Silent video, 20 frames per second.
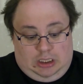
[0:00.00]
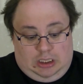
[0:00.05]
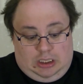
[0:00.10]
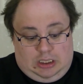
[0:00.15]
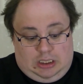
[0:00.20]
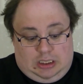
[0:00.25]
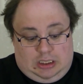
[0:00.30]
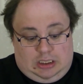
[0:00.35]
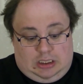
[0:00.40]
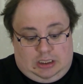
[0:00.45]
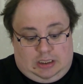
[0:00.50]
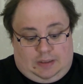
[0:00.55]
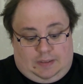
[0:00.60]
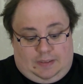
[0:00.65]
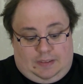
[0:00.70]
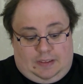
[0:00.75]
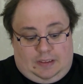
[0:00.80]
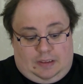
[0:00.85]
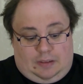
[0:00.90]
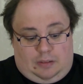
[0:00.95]

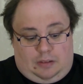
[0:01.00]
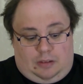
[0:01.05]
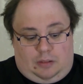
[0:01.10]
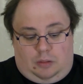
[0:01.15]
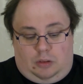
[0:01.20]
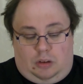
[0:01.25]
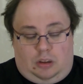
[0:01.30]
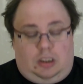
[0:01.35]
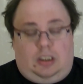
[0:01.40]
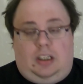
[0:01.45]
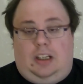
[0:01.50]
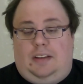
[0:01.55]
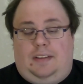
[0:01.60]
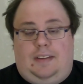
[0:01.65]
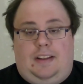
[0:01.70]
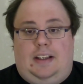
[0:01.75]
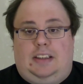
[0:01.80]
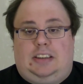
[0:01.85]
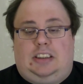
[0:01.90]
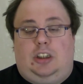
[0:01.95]

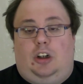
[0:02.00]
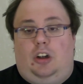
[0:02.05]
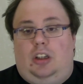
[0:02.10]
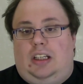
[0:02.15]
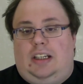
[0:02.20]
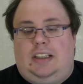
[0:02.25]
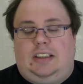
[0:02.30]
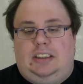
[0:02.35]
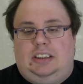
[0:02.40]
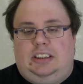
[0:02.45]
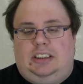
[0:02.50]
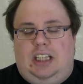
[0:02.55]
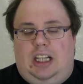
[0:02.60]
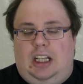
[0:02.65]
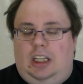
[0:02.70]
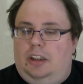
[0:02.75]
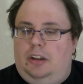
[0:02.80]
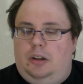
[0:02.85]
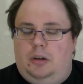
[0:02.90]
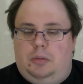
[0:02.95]
And that's all I can
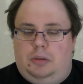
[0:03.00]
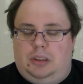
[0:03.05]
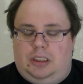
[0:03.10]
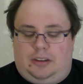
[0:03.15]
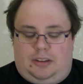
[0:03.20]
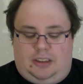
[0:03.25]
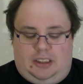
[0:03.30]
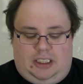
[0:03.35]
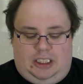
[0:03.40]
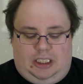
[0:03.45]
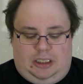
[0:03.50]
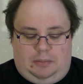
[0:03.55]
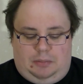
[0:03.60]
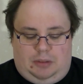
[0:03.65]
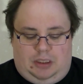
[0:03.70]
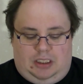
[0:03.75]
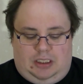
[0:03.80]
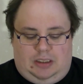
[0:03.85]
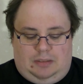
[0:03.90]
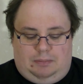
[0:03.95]
tell you about the
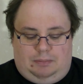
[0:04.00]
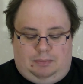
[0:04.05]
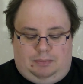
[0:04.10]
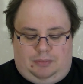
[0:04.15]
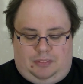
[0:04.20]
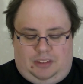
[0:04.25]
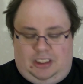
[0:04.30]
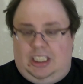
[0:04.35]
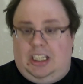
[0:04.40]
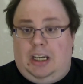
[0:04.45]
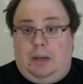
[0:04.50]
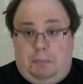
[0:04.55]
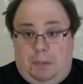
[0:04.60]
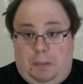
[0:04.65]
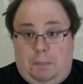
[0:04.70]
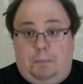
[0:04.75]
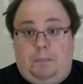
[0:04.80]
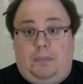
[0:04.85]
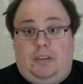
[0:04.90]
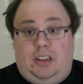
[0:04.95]
game.
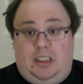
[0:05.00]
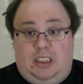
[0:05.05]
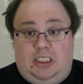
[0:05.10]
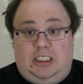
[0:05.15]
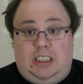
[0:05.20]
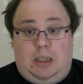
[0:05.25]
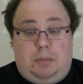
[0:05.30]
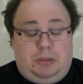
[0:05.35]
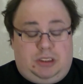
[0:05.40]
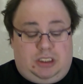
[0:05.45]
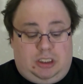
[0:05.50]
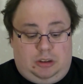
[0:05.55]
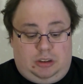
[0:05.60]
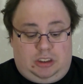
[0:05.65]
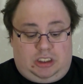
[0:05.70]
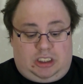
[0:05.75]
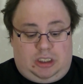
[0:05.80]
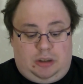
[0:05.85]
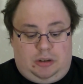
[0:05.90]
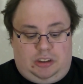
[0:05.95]
Yep. This
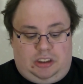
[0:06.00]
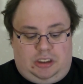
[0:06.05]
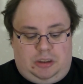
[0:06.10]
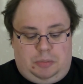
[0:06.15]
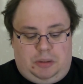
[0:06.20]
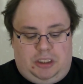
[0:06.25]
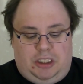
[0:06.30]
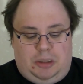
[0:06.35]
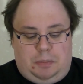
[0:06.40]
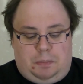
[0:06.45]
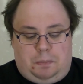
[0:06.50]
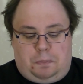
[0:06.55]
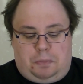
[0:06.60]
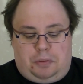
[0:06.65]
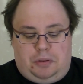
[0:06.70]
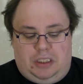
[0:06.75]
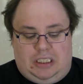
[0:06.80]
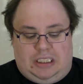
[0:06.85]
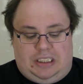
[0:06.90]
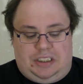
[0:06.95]
episode's going to be
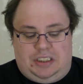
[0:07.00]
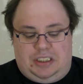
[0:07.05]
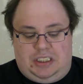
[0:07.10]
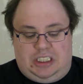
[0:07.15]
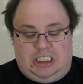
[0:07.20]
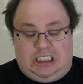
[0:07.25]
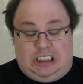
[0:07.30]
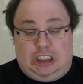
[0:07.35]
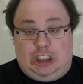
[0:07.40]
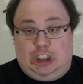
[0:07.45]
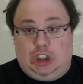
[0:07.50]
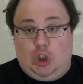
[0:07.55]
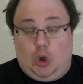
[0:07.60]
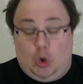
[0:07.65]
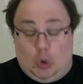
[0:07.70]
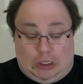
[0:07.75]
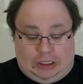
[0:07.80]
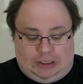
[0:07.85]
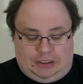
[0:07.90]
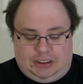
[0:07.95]
pretty
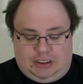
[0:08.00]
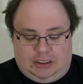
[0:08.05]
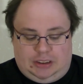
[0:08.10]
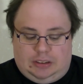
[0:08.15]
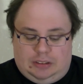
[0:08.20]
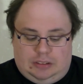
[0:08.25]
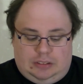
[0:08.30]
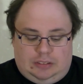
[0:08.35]
short.